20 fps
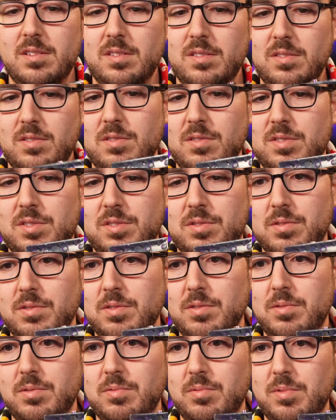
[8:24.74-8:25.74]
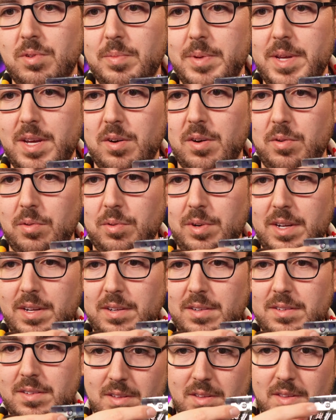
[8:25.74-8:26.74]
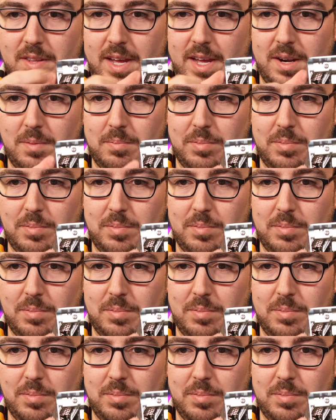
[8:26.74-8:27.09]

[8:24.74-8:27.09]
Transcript: your screw will be holding that in